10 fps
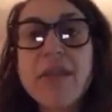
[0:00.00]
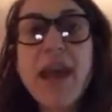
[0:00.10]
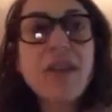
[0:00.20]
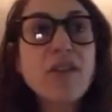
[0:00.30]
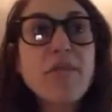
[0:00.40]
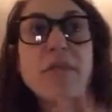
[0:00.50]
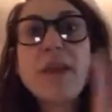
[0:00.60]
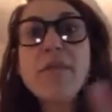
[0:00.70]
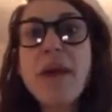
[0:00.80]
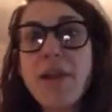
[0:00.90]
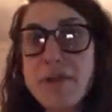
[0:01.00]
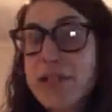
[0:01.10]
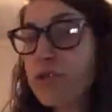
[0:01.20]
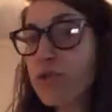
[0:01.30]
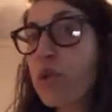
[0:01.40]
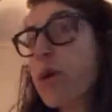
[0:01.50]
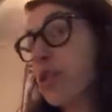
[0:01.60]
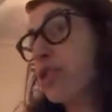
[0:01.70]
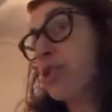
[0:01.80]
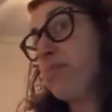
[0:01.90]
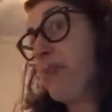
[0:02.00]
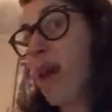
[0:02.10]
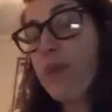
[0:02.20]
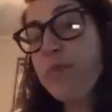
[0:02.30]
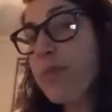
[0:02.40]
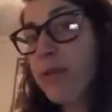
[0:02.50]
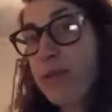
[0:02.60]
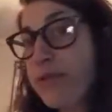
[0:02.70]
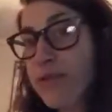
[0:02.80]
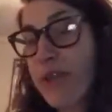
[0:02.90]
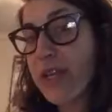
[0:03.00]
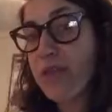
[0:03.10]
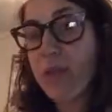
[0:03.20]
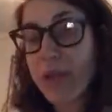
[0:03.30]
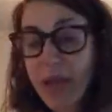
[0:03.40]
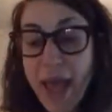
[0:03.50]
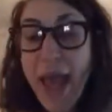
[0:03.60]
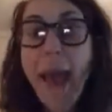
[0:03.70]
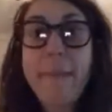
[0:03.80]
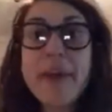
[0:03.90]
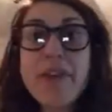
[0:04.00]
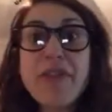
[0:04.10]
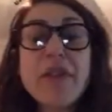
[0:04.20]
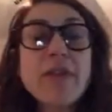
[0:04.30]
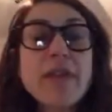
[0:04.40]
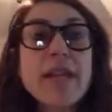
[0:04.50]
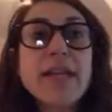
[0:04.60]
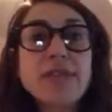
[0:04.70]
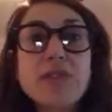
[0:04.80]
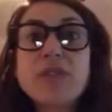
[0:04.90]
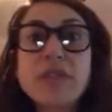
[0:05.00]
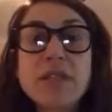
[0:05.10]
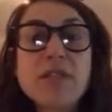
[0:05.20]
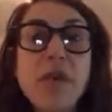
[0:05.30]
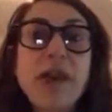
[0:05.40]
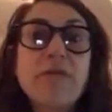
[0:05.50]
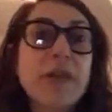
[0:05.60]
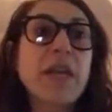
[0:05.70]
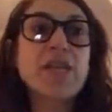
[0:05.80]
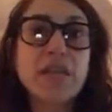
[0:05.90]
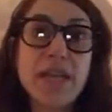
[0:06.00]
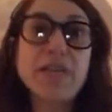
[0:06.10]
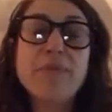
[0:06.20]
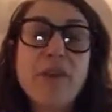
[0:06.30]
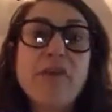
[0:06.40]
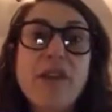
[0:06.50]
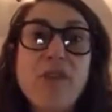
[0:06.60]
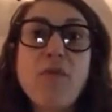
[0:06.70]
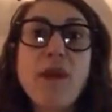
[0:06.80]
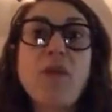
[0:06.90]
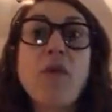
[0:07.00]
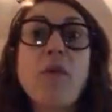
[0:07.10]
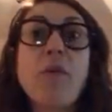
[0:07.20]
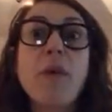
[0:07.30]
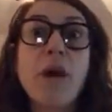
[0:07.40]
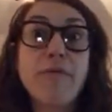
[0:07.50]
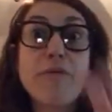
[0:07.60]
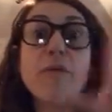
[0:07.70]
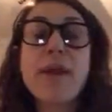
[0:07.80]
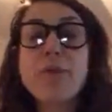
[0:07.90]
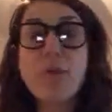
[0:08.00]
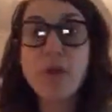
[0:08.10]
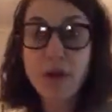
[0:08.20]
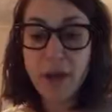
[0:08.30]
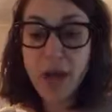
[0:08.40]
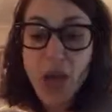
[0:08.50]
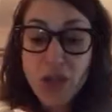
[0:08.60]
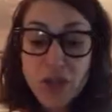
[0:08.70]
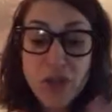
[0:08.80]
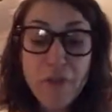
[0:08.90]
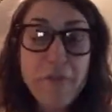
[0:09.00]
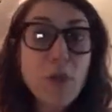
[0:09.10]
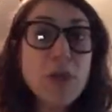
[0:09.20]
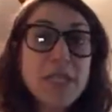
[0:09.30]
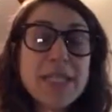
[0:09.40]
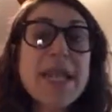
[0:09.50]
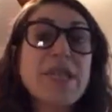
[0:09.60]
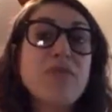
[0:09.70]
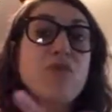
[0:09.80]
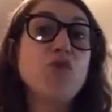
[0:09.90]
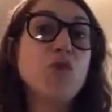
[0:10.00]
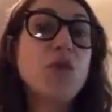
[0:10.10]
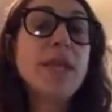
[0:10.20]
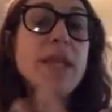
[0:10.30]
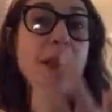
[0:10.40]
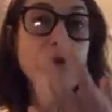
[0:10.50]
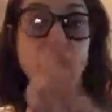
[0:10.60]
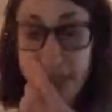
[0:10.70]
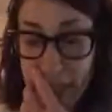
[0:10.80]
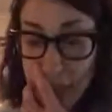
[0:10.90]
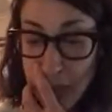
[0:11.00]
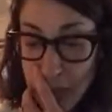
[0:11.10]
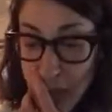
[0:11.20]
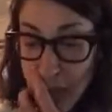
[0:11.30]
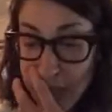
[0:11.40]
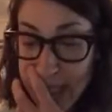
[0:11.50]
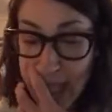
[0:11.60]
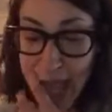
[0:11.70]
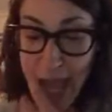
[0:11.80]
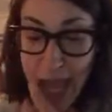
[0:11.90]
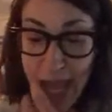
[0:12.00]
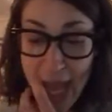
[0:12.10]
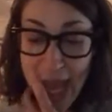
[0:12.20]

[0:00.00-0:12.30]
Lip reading: That could be my research question. How do people use Facebook? And my theory is uses and gratification. That's my theoretical framework. So the first stage of doing that research would say